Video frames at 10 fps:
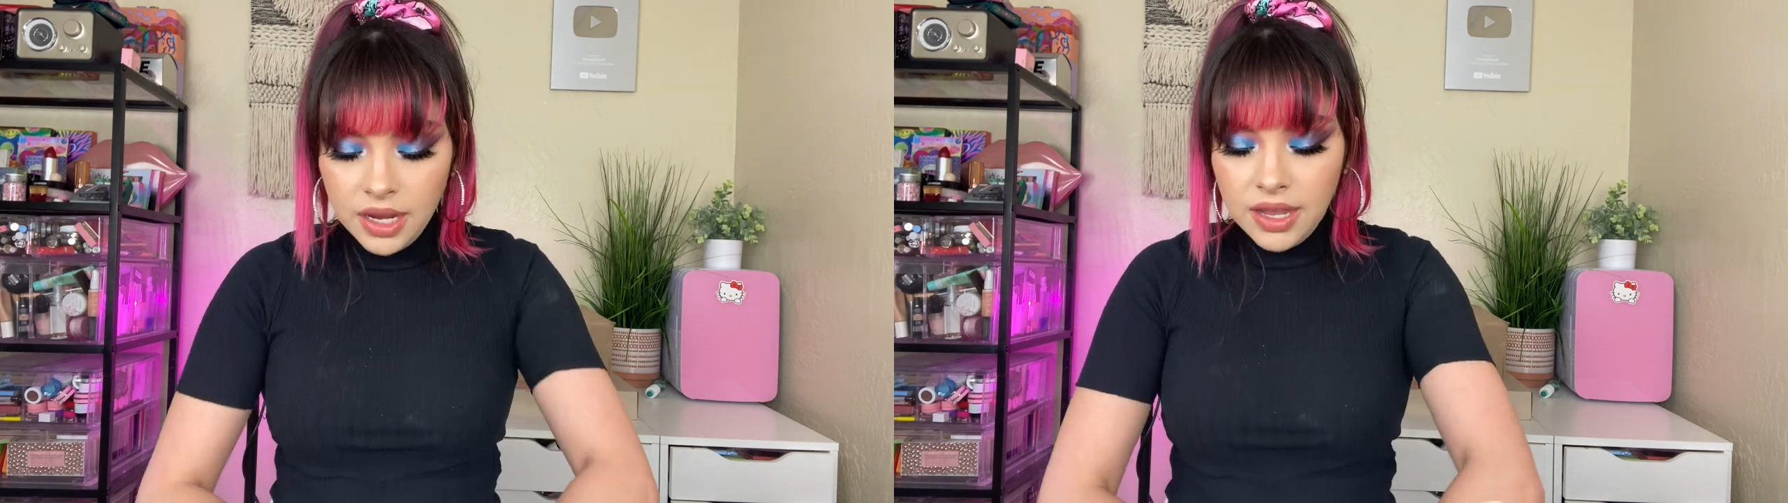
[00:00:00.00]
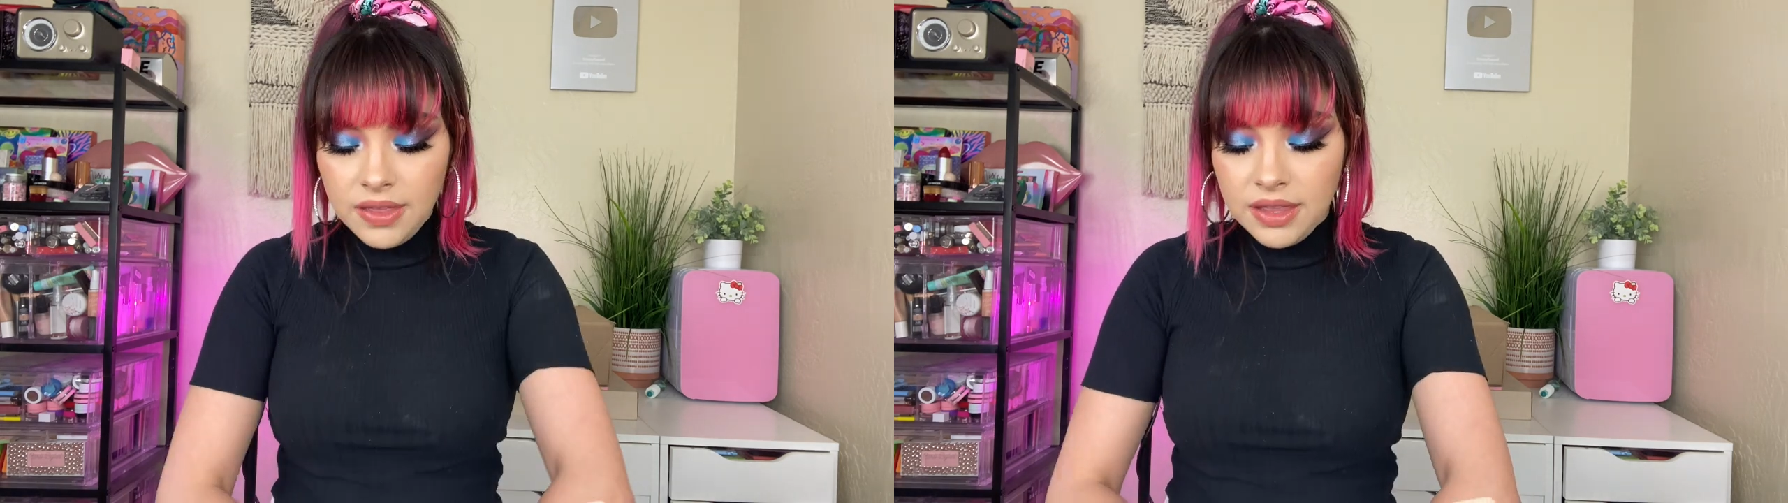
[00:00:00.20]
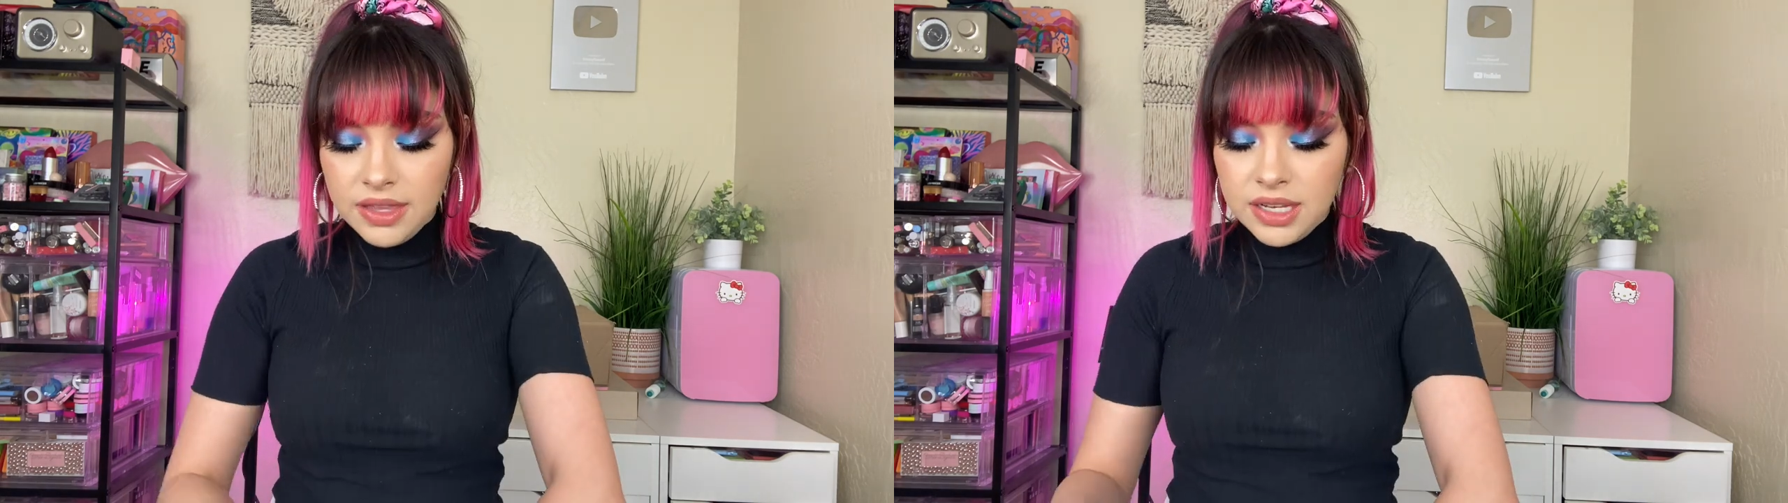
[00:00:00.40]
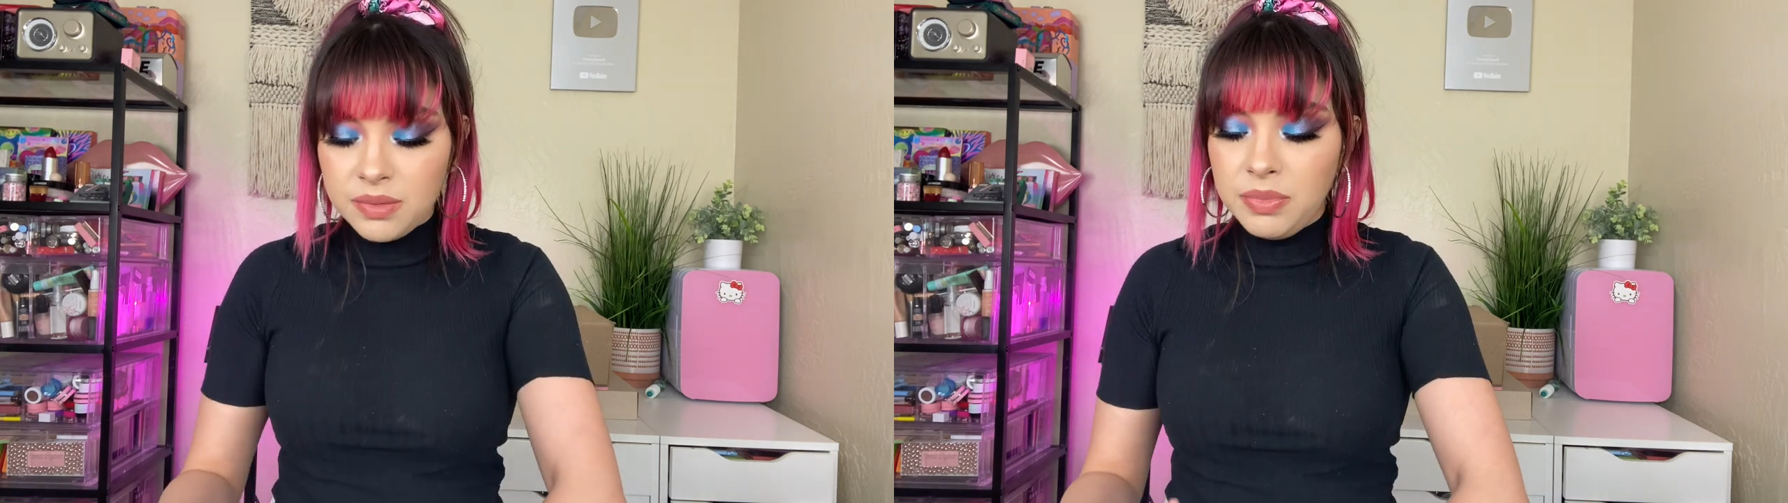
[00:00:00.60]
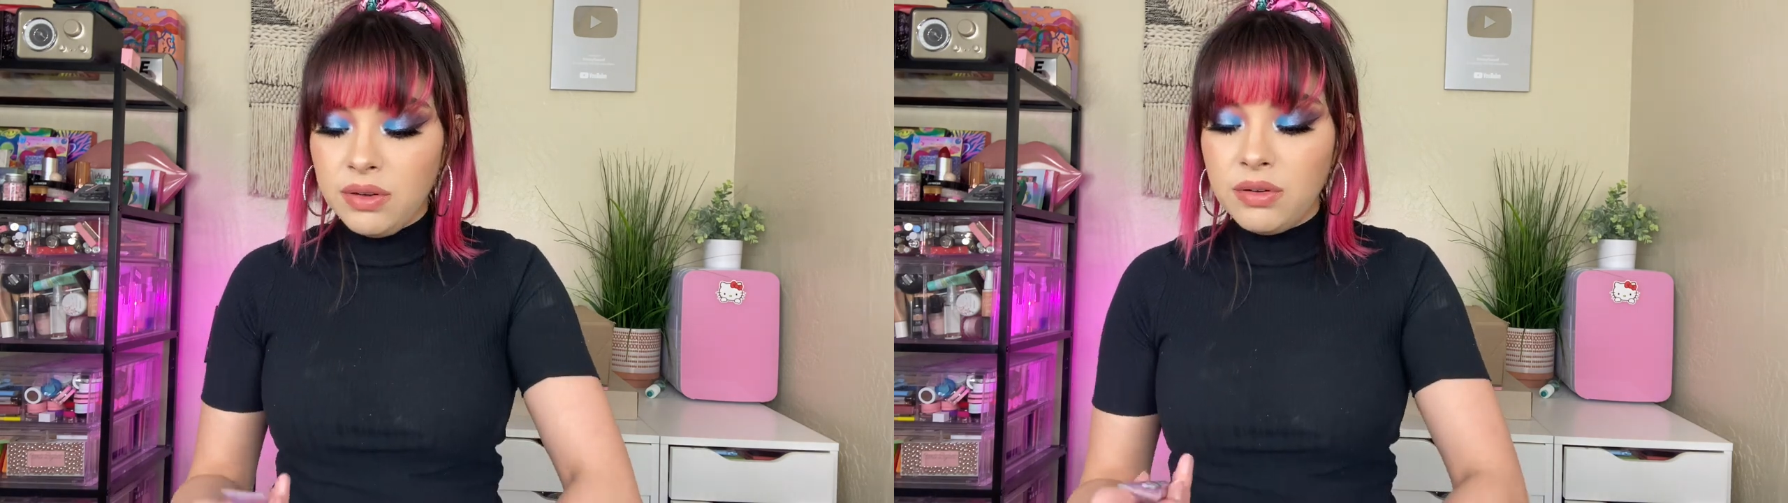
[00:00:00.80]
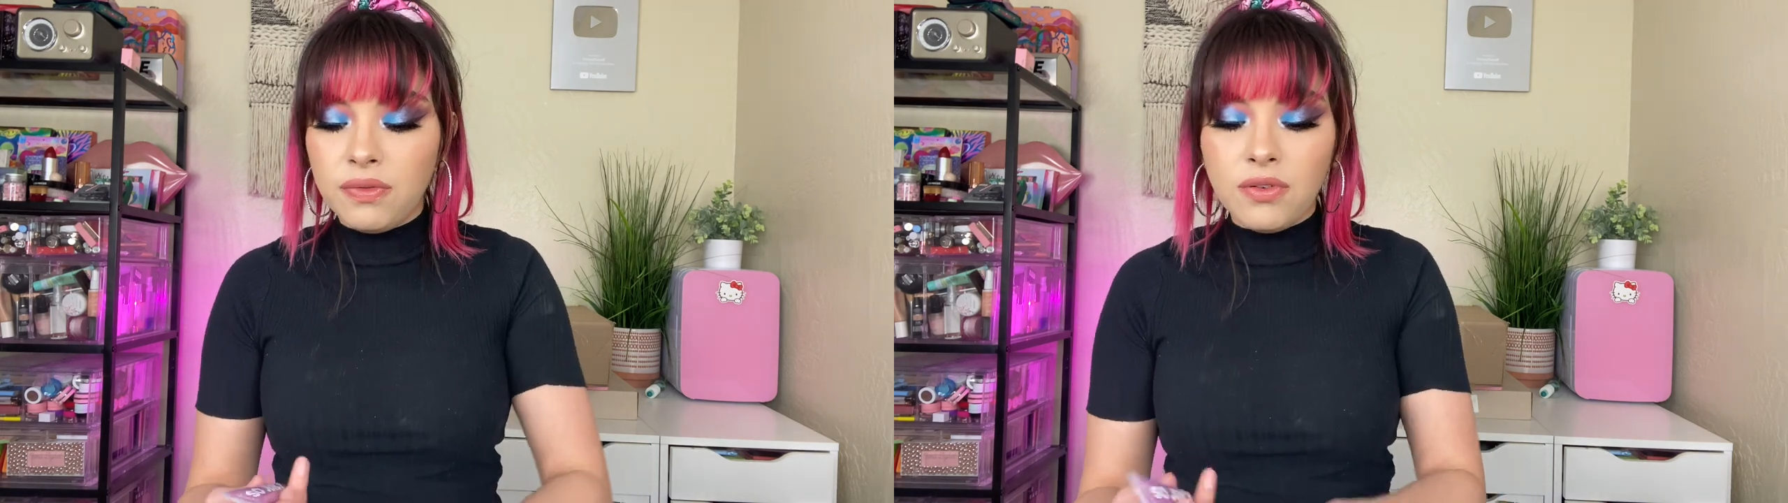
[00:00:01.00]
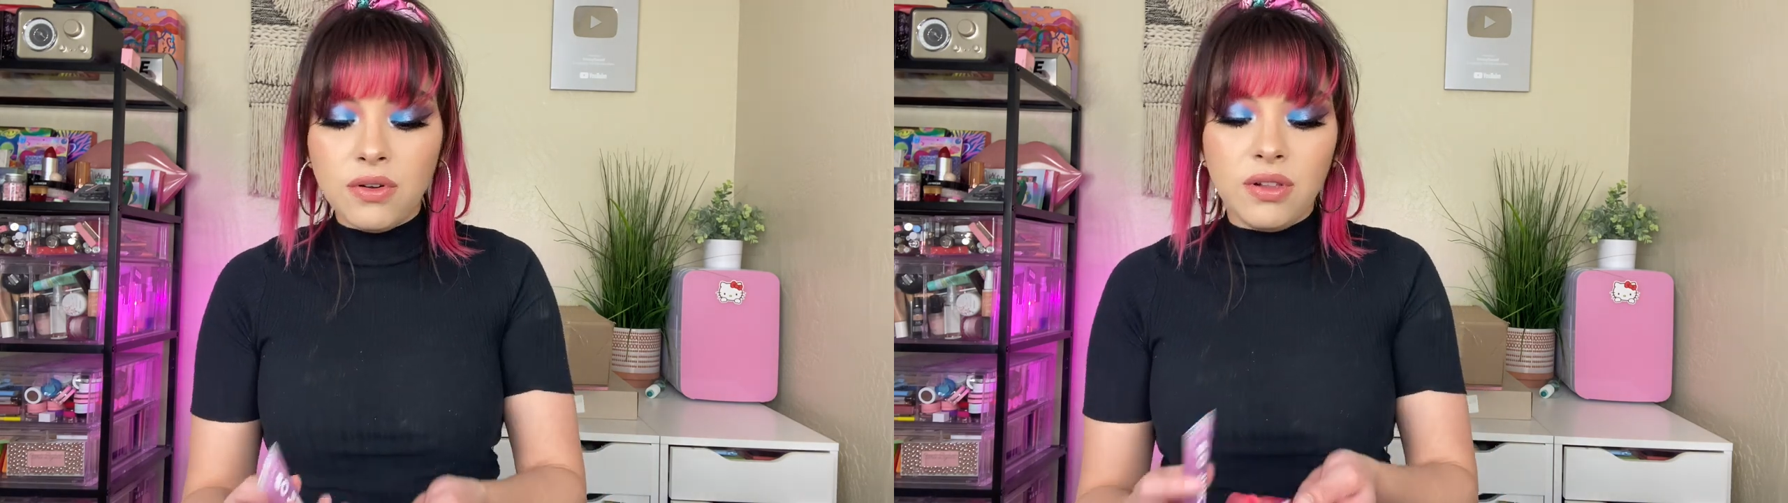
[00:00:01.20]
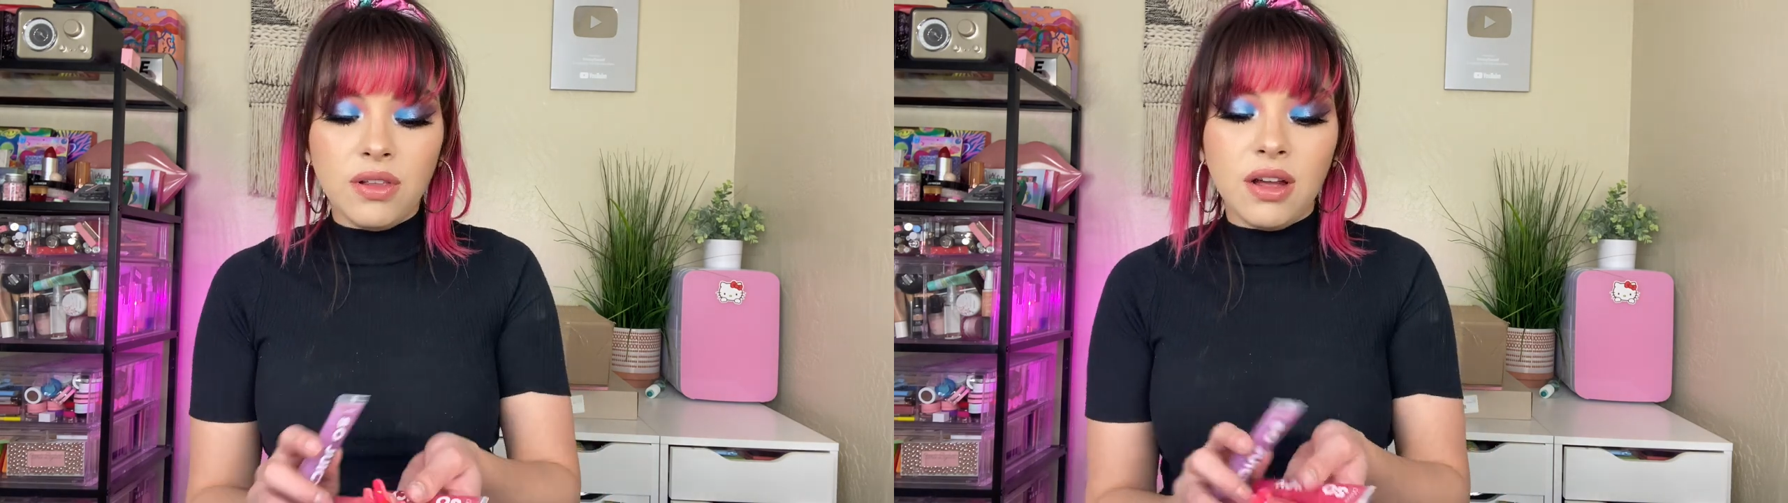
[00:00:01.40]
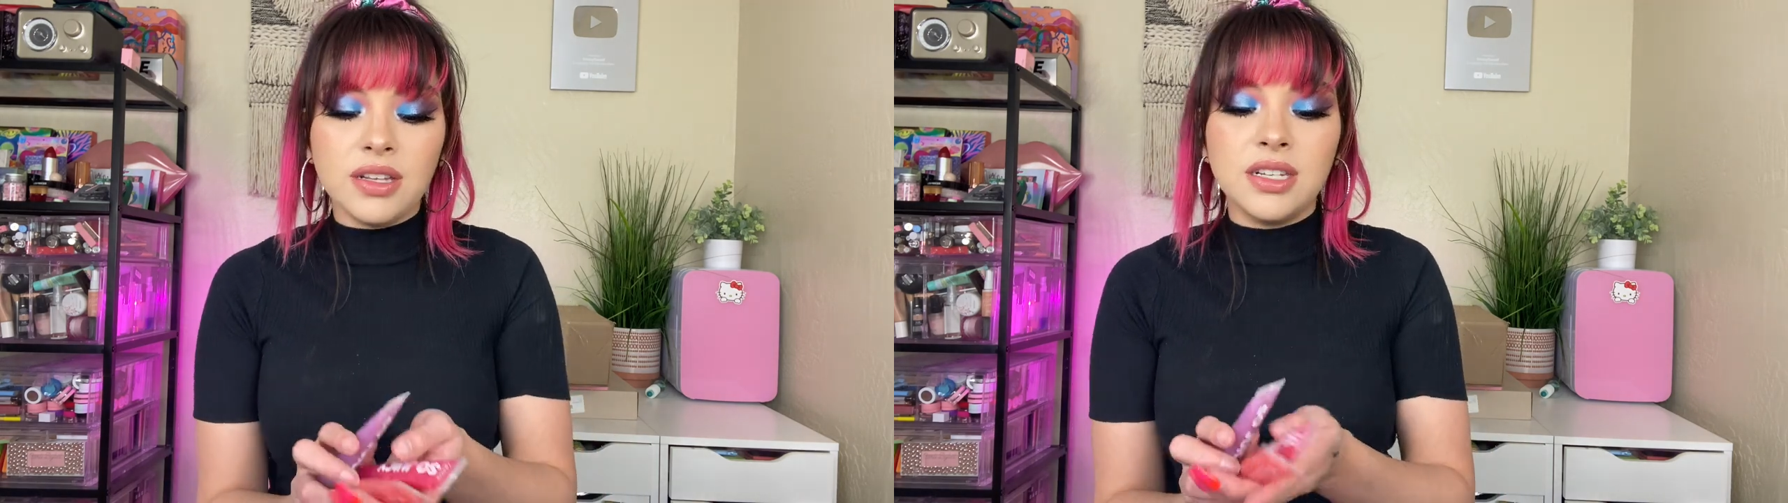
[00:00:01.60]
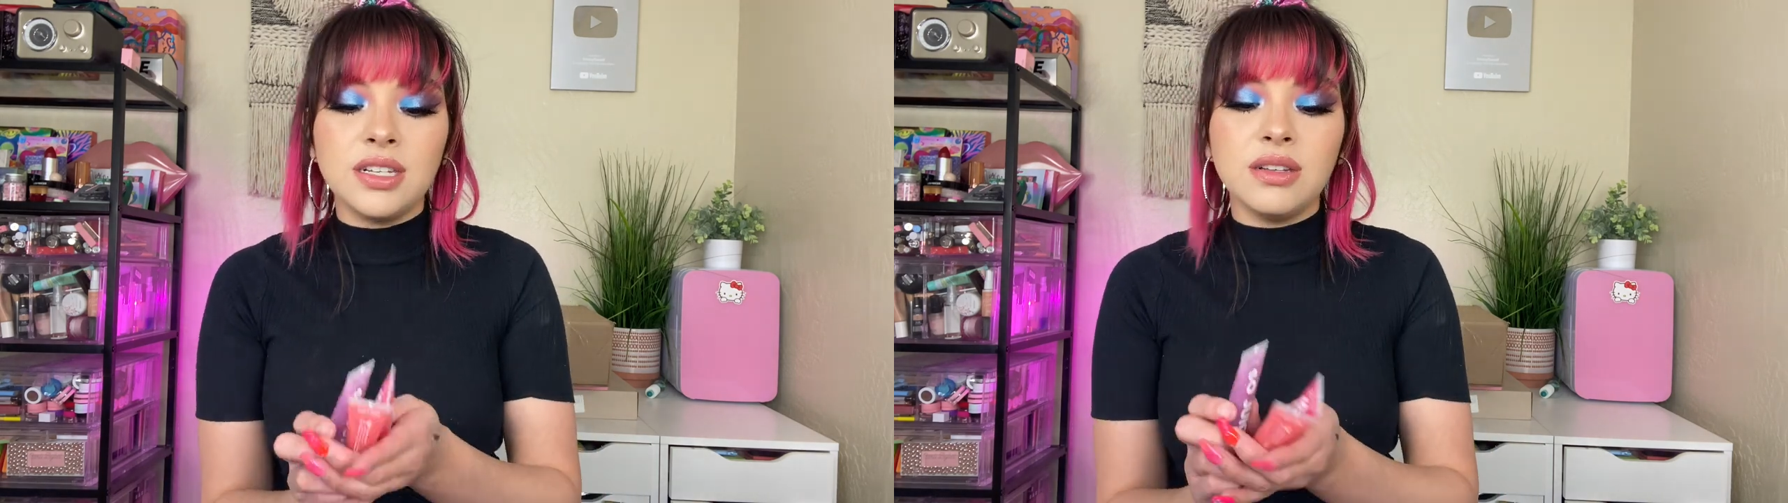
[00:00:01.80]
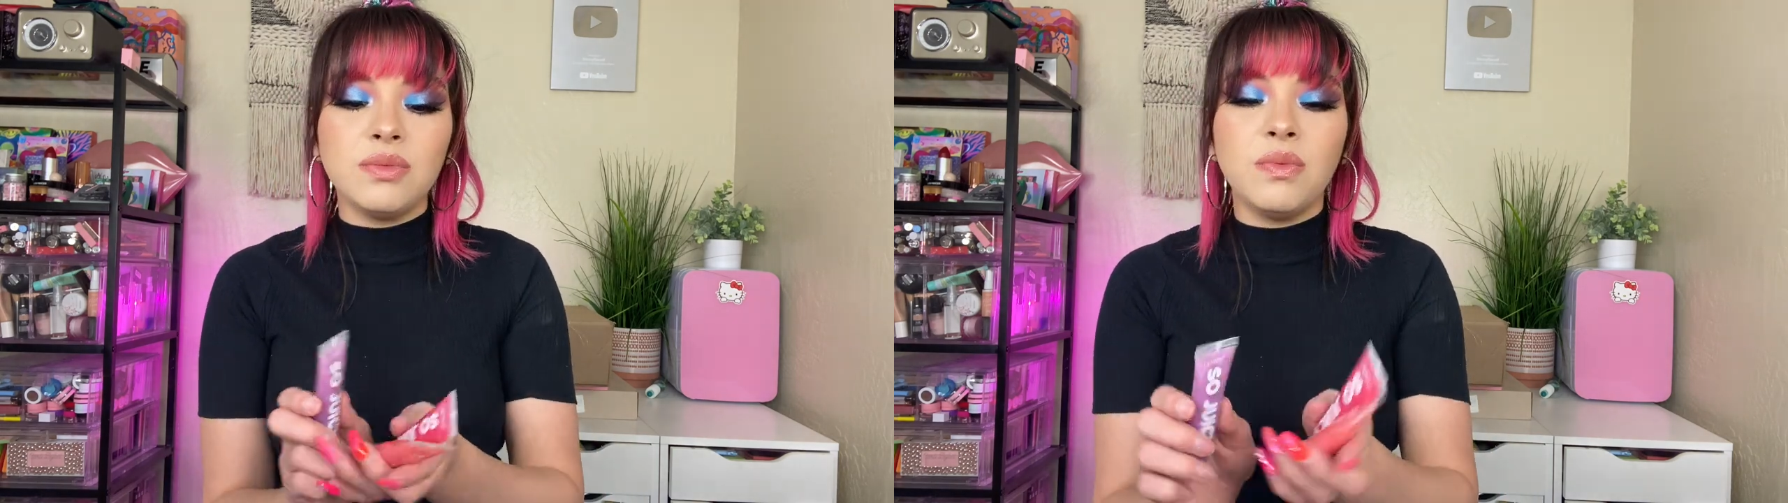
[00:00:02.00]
And then these beautiful glosses as